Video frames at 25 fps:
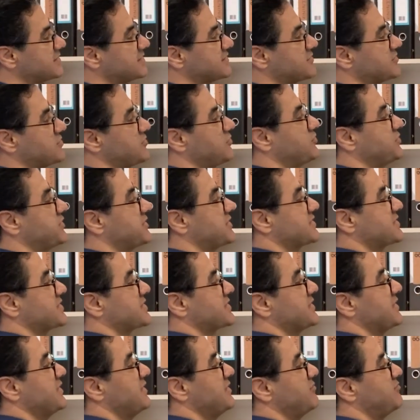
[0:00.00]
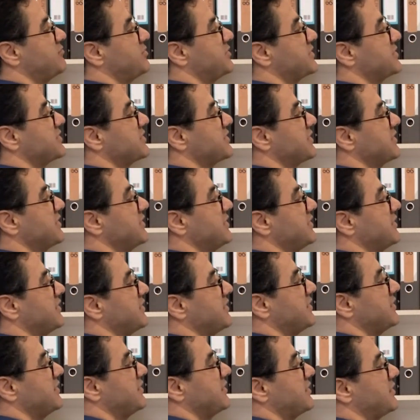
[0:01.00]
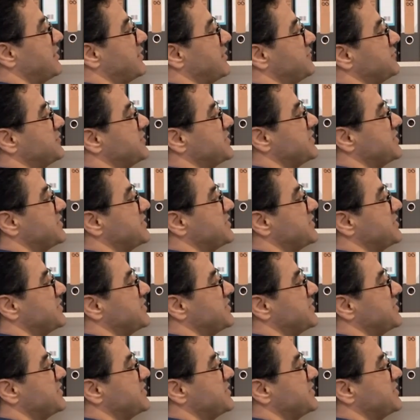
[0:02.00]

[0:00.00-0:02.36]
So the cell body of the